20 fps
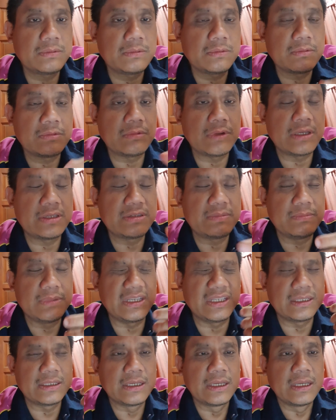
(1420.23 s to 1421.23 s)
was
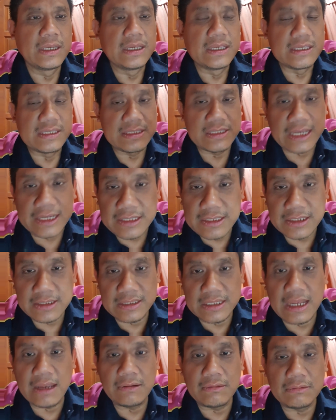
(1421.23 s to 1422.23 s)
being sided
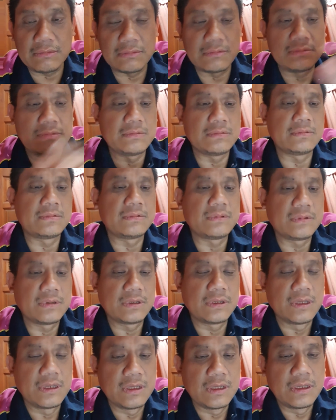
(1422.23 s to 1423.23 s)
down.
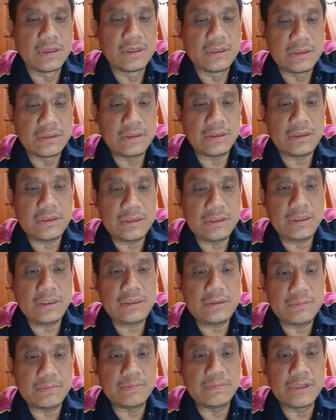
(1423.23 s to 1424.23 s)
So
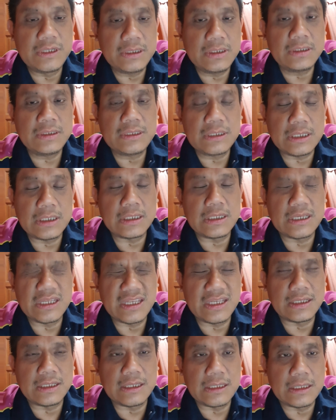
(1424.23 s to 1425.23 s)
this bring
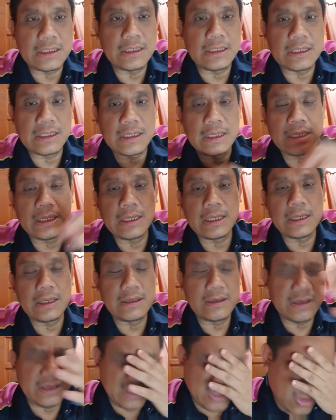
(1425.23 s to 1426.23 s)
the
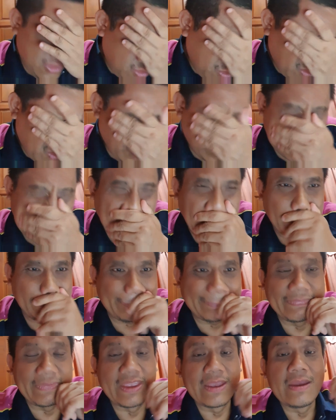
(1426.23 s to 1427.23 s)
issue that
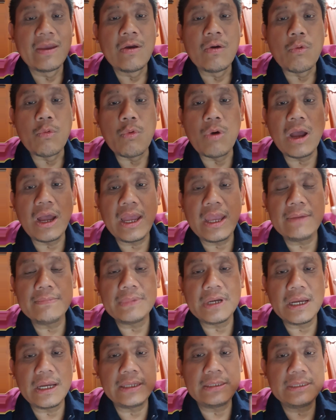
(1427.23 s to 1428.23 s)
why
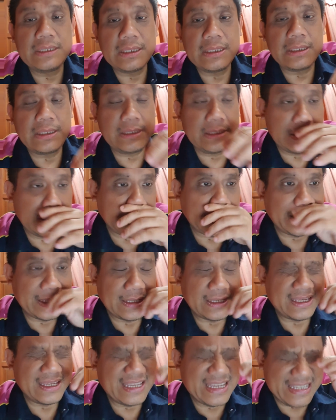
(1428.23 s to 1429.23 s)
Mahathir
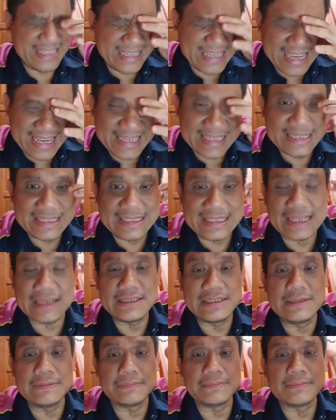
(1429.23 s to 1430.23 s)
against
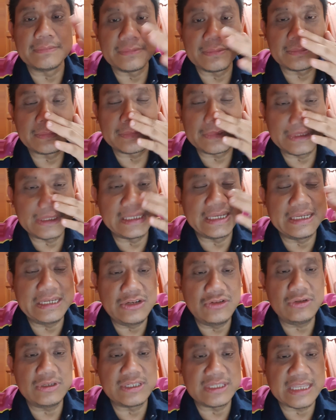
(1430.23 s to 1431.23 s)
Najib. The
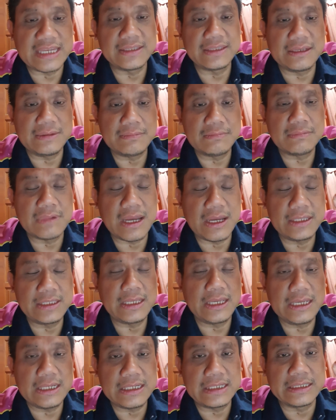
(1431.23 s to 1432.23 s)
issue is starting
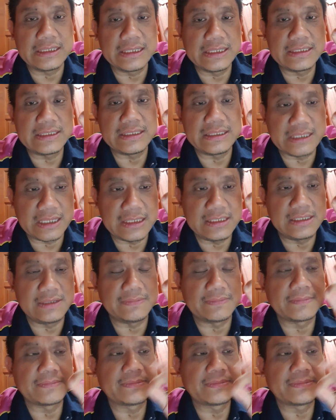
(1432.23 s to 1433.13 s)
Mahathir against Najib